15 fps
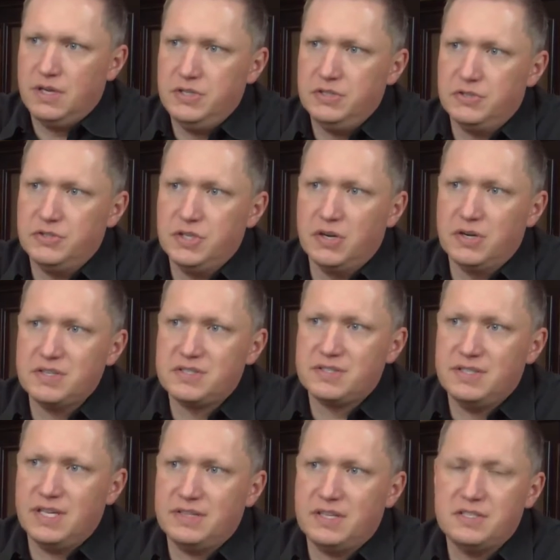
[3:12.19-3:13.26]
You'll notice
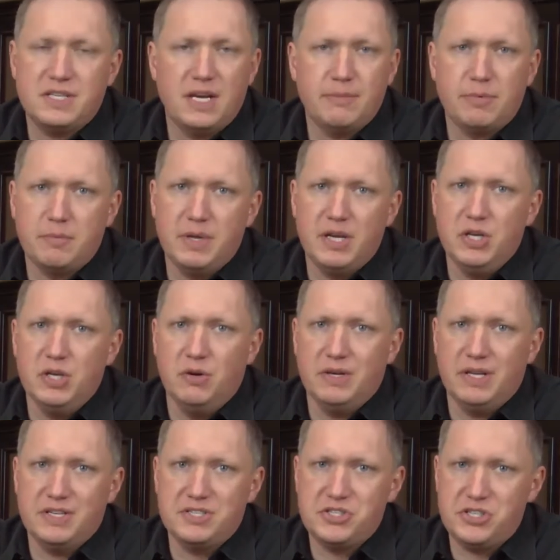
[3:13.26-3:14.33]
that the temperament note
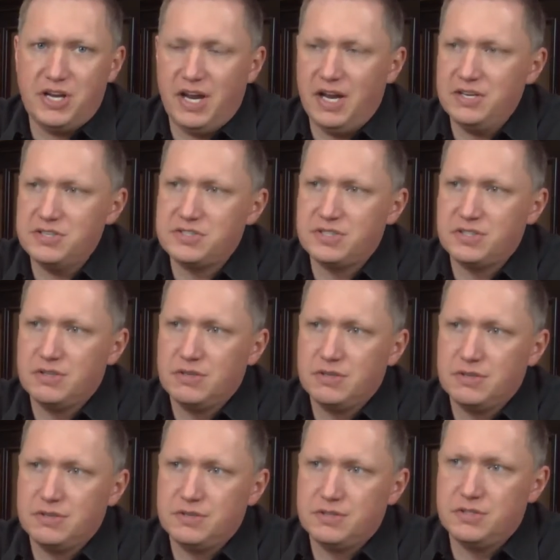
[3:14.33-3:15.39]
has changed
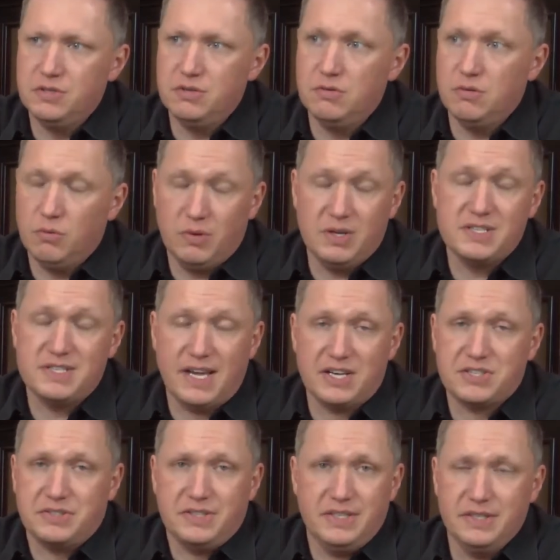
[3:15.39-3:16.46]
to what is
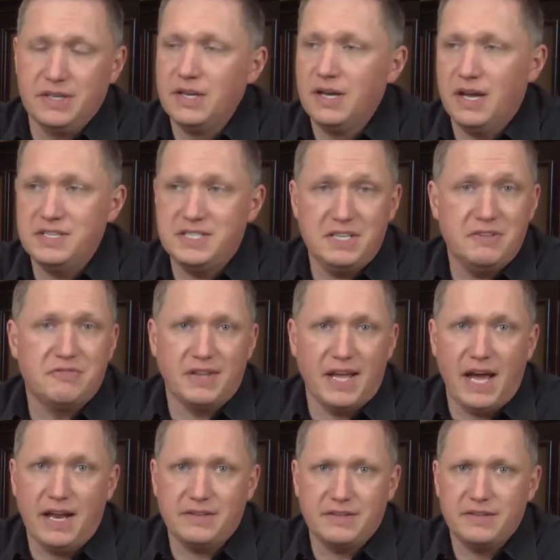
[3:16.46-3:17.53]
actually a D
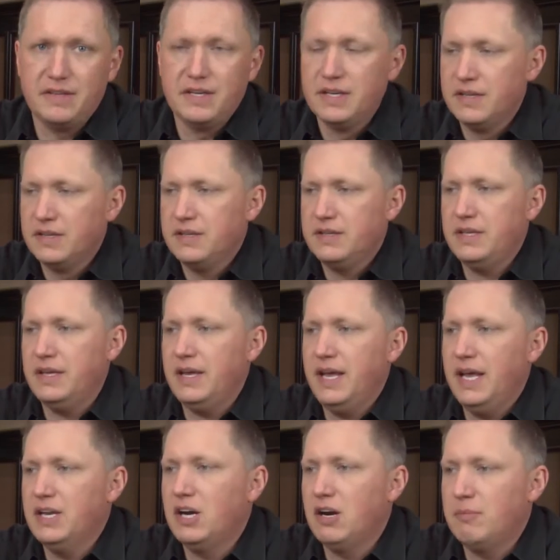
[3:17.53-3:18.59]
flat, the
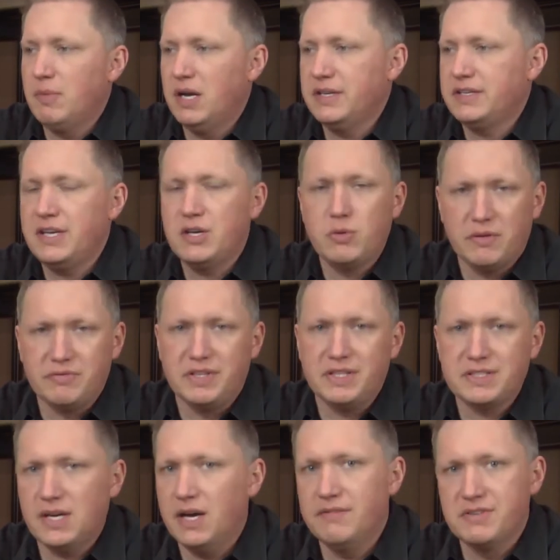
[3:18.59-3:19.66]
enharmonic
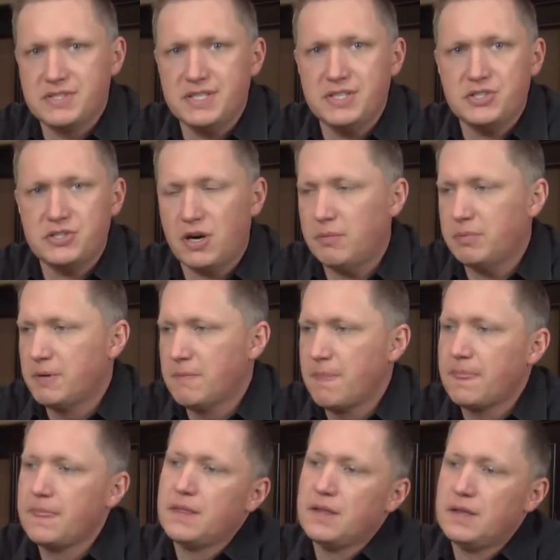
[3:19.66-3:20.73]
equivalent of a C sharp.
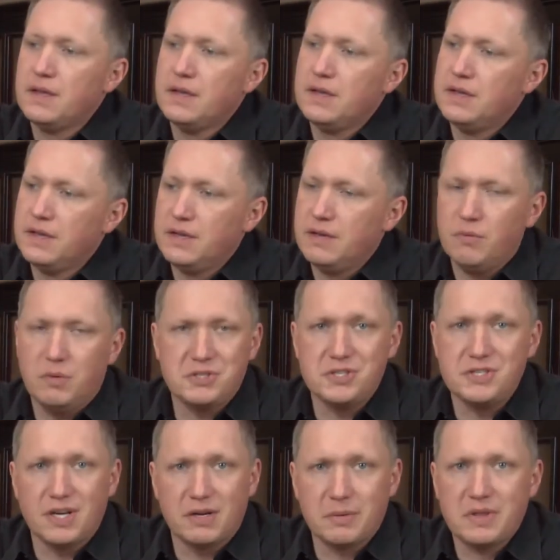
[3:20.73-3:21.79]
Once
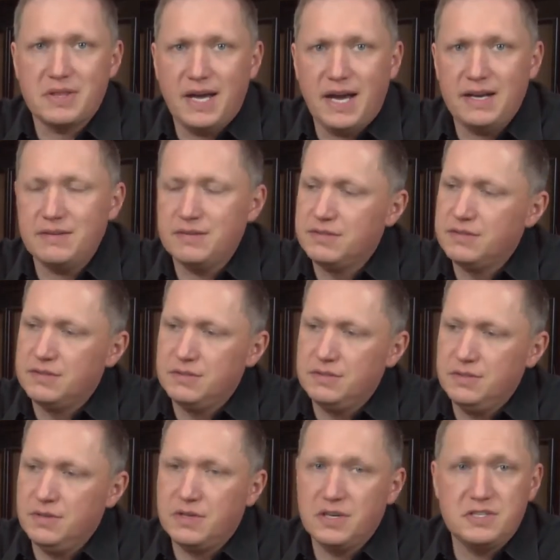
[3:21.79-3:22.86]
you're done with that,
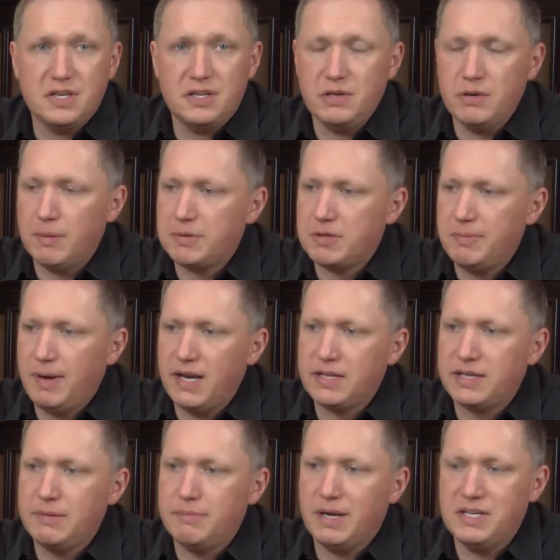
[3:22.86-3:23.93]
you continue up
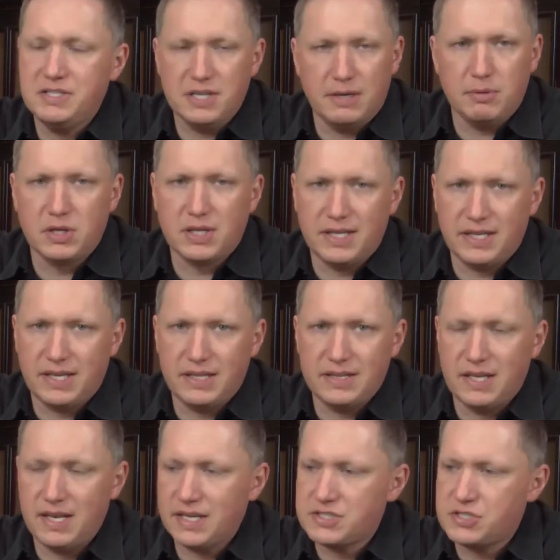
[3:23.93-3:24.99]
chromatically by double clicking
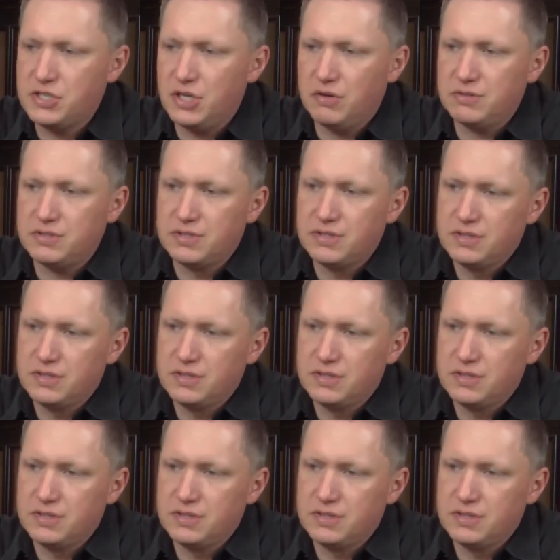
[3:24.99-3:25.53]
the next note.